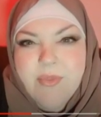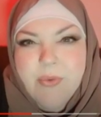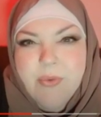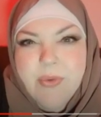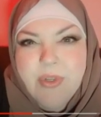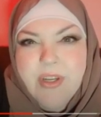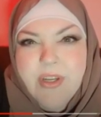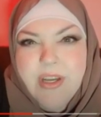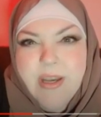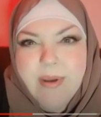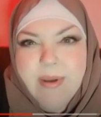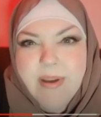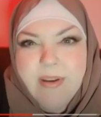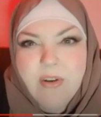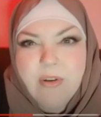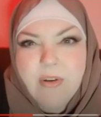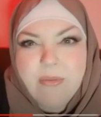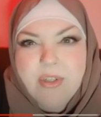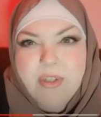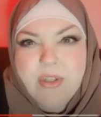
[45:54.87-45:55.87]
when you get back
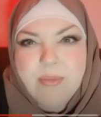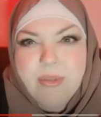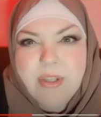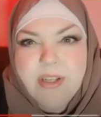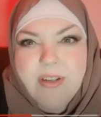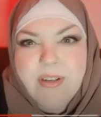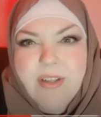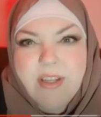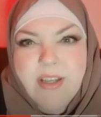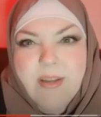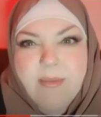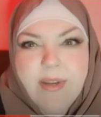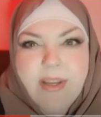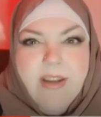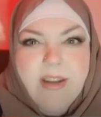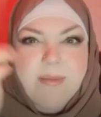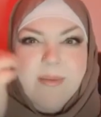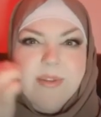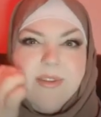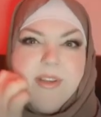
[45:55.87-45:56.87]
home, do you plan on keeping
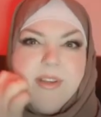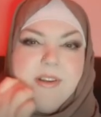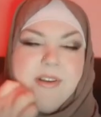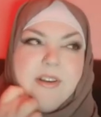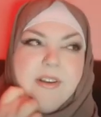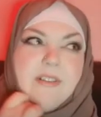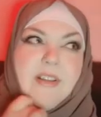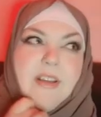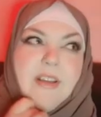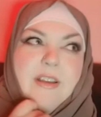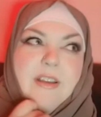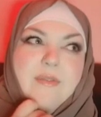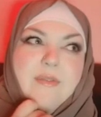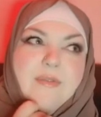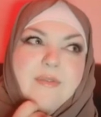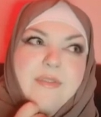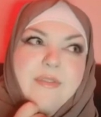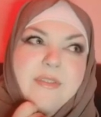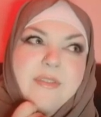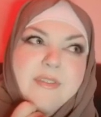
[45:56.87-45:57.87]
edibles out of your life?
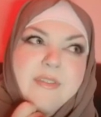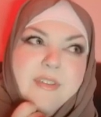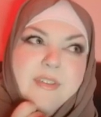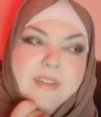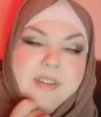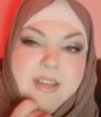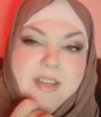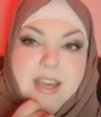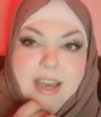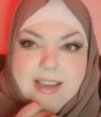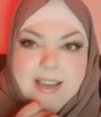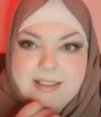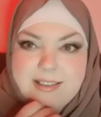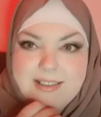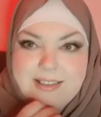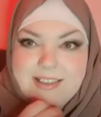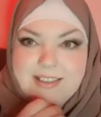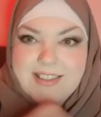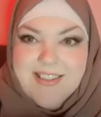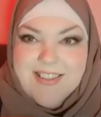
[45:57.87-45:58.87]

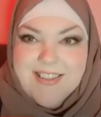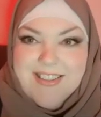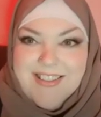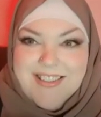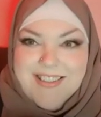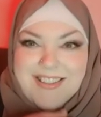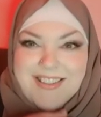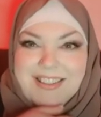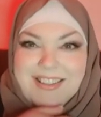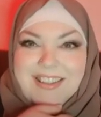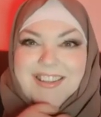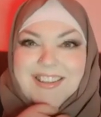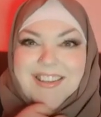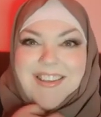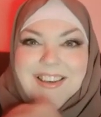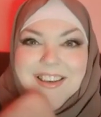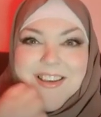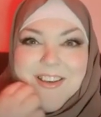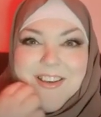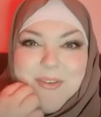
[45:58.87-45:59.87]
Yes.
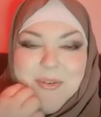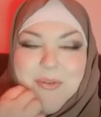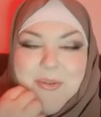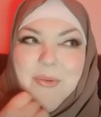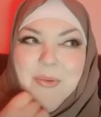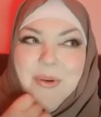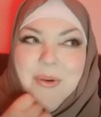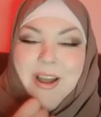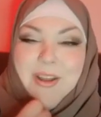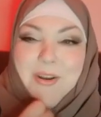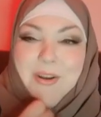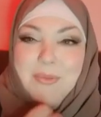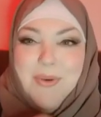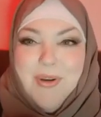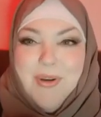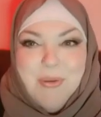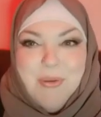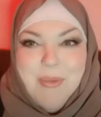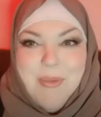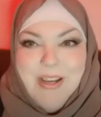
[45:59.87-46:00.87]
I don't want
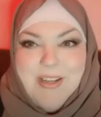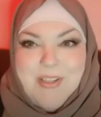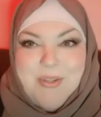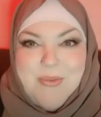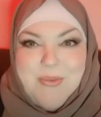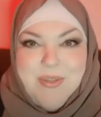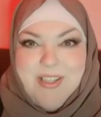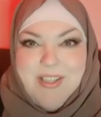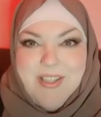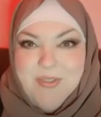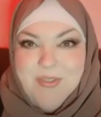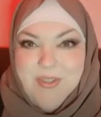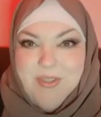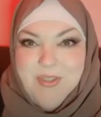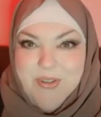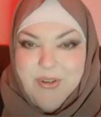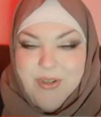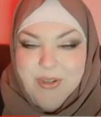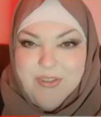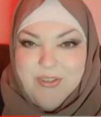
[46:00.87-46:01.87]
to go back to a
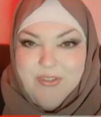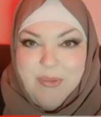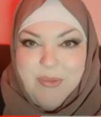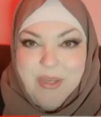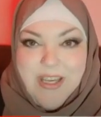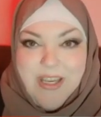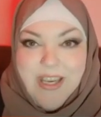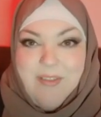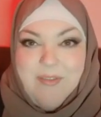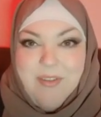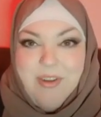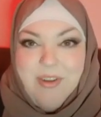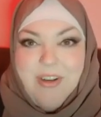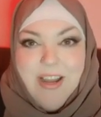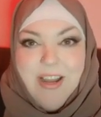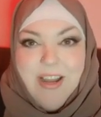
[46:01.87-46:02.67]
self-destructive behavior